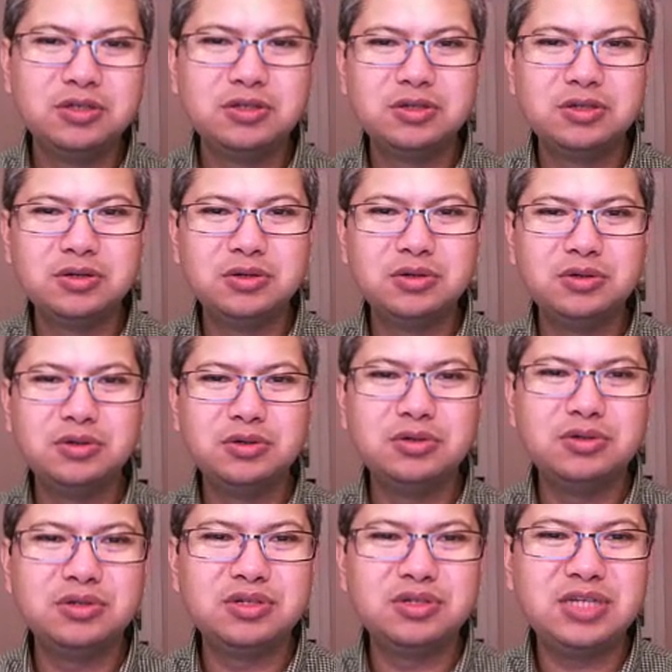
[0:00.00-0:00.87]
So
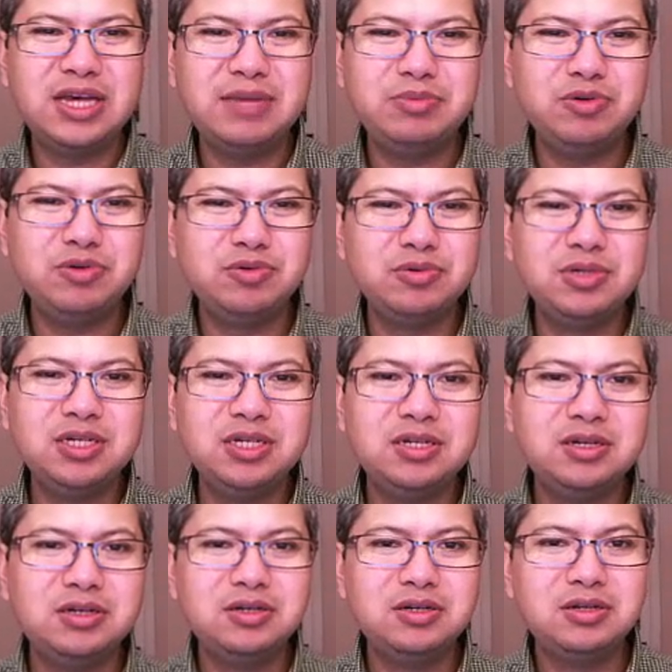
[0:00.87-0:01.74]
you just have to
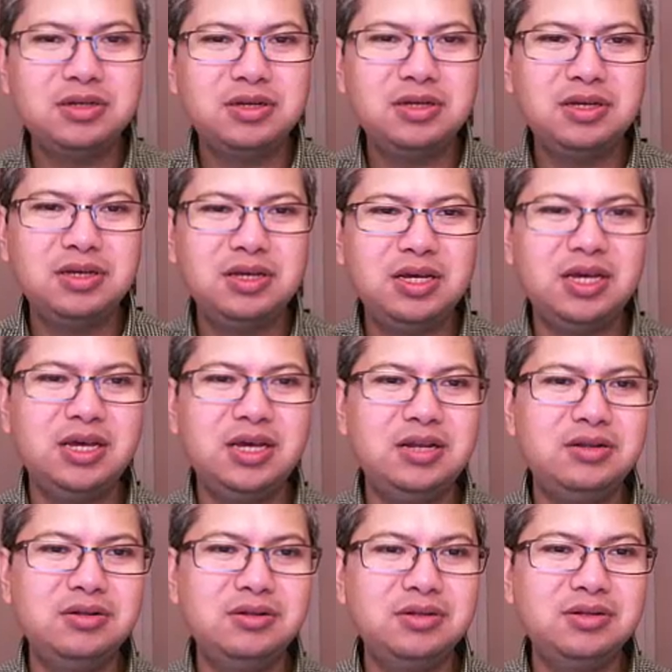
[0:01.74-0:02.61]
read it
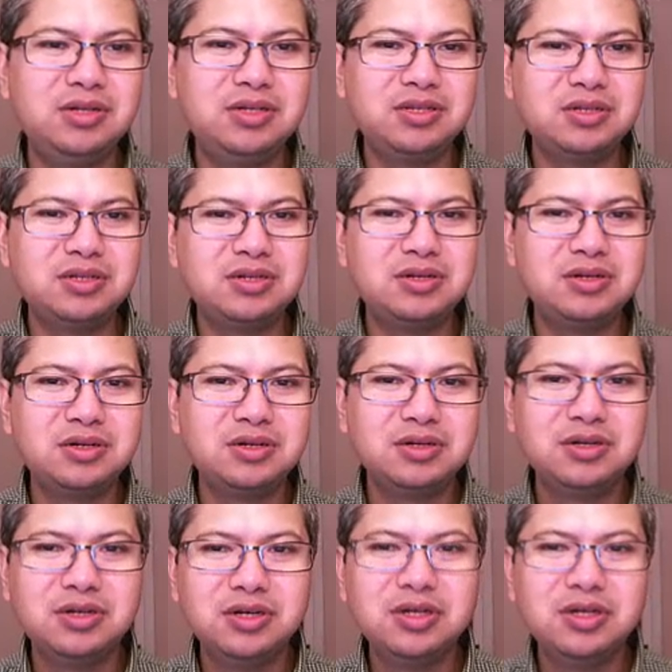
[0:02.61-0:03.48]
and list